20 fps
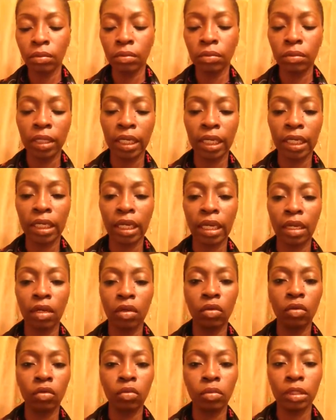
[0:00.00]
when I got
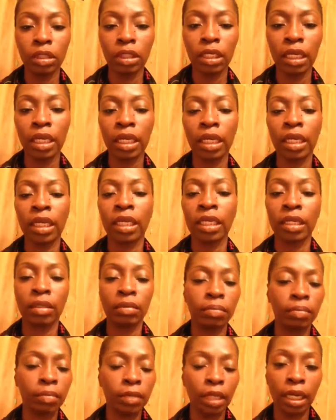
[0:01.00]
home today,
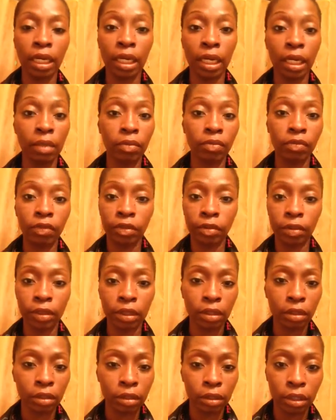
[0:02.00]
and I'm
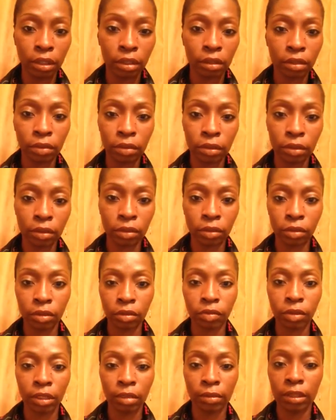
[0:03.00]
very, as you can sort
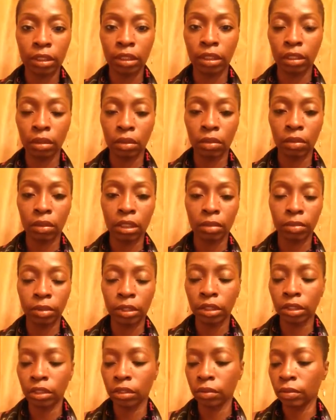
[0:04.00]
of probably tell, a little
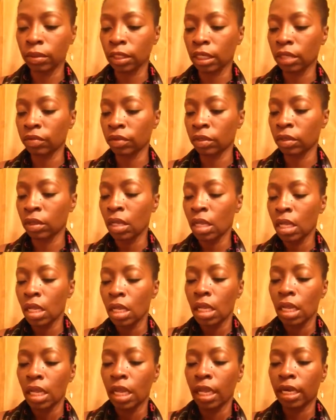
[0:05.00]
hippie-ish or whatever,
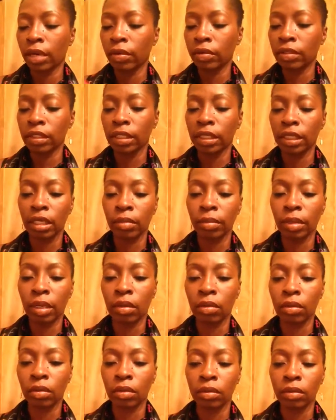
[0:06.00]
and I was thinking
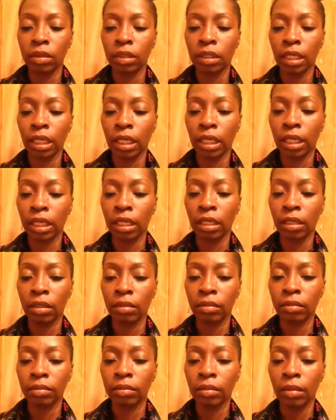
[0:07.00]
about Earth Day.
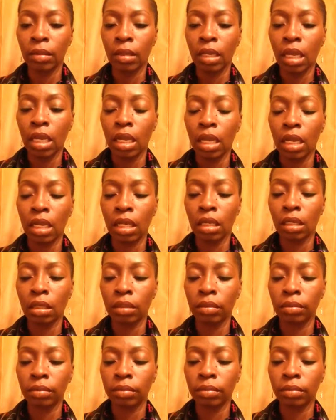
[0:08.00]
I